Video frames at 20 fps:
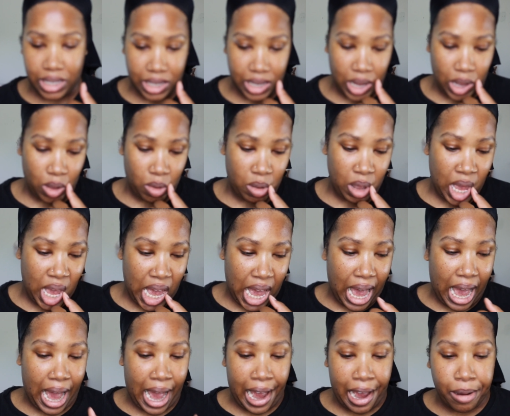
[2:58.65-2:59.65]
So
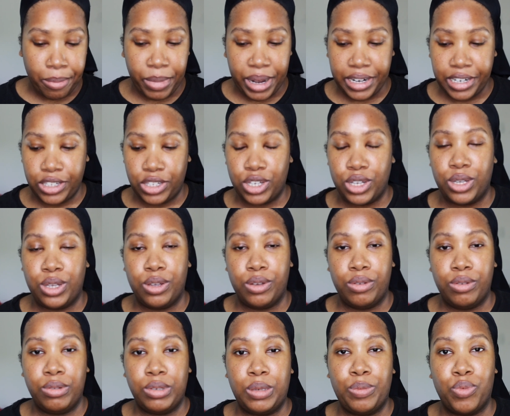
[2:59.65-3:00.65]
I wanted to
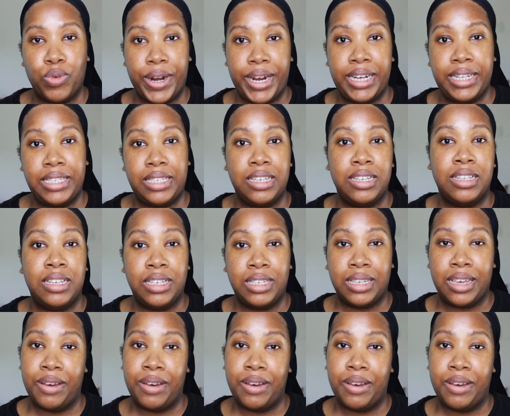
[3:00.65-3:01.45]
use brands in this